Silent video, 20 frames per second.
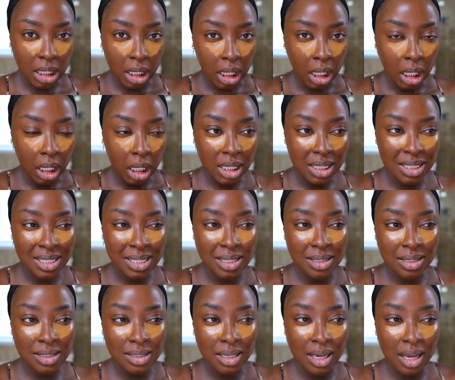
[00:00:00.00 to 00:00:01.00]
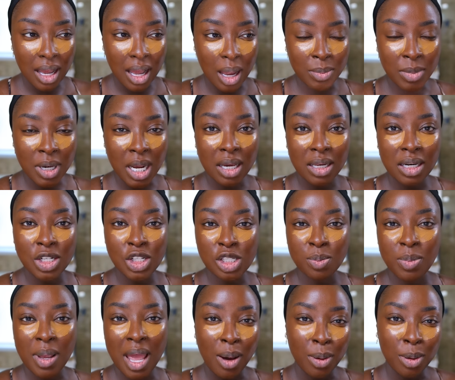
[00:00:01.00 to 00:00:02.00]
see, because I'm not gonna
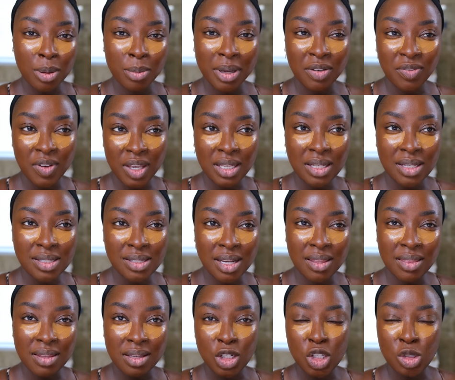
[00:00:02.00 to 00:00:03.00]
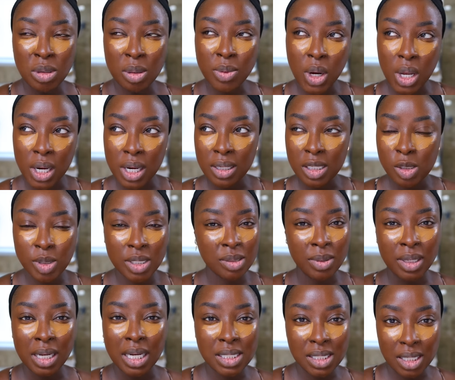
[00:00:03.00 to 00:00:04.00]
just powder my face and then do my products because
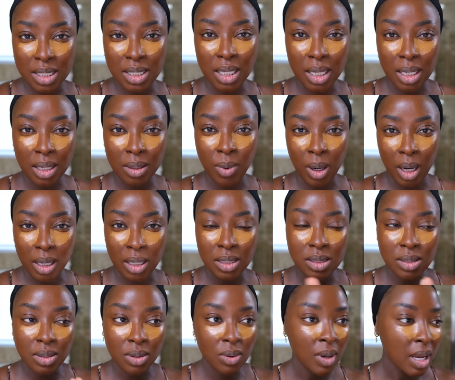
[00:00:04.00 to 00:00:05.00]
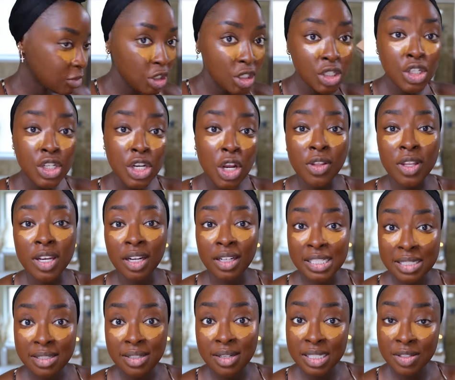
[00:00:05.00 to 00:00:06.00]
I'm not done yet, right? So just know that
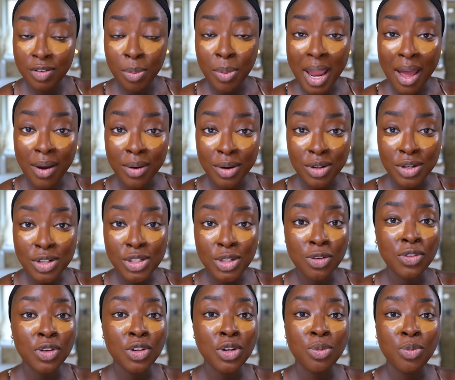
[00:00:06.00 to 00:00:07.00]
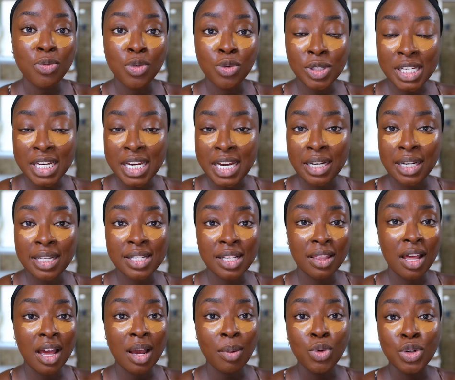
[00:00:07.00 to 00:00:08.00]
there's does have powder. So if your routine is a
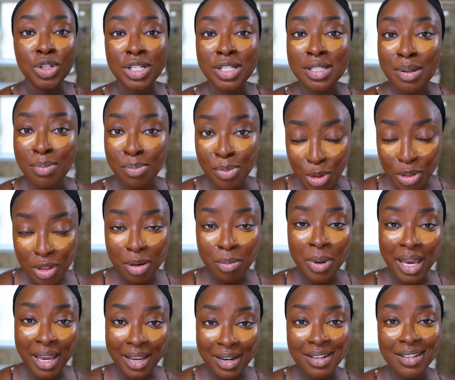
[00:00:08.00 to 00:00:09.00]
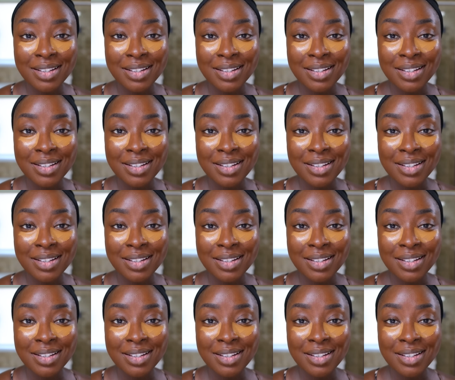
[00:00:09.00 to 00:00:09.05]
lot more simple than mine